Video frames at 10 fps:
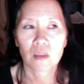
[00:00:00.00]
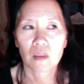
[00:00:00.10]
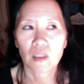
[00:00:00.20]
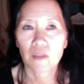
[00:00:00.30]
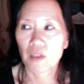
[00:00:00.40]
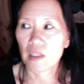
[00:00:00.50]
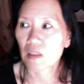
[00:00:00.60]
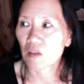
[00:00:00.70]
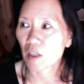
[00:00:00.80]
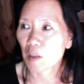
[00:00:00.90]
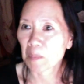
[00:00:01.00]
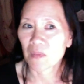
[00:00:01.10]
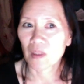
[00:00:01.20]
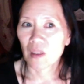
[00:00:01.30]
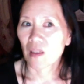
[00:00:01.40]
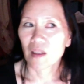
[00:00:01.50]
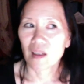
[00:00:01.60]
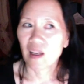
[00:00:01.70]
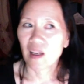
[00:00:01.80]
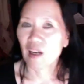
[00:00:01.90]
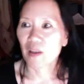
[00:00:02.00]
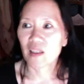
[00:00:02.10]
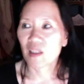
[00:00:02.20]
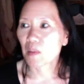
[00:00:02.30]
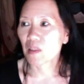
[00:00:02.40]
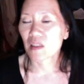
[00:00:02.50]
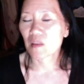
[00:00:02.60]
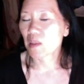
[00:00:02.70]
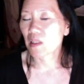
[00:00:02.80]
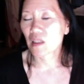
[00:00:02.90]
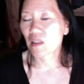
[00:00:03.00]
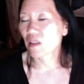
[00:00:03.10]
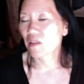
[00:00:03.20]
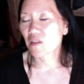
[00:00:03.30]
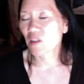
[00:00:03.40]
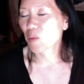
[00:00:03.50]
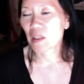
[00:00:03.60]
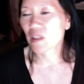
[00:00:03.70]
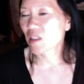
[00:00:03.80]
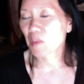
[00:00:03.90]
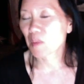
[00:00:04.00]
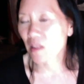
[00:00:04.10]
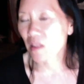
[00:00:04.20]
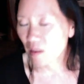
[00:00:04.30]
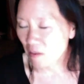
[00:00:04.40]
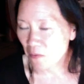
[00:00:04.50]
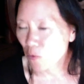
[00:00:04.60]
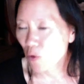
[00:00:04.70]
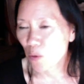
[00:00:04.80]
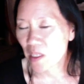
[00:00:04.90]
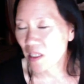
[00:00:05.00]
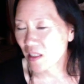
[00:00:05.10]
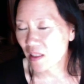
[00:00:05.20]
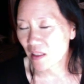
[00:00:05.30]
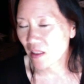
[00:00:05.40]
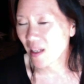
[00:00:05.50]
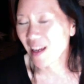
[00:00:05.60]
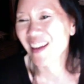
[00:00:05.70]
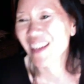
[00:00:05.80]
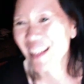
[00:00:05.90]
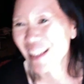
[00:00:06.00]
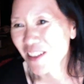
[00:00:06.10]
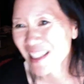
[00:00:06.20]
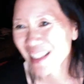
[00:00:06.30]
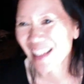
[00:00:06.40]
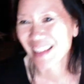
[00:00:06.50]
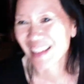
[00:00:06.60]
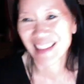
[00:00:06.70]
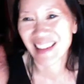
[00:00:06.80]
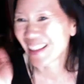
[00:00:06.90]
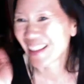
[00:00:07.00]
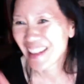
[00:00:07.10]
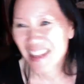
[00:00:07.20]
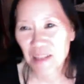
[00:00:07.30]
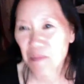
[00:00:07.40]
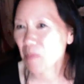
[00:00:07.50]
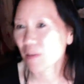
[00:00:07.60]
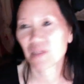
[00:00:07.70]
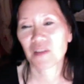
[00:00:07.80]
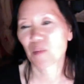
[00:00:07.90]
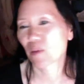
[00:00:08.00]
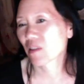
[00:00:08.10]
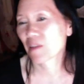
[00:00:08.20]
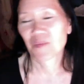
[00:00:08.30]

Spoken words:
advice on how I can get my sex life spiced up in 4 weeks. Just like, people love numbers.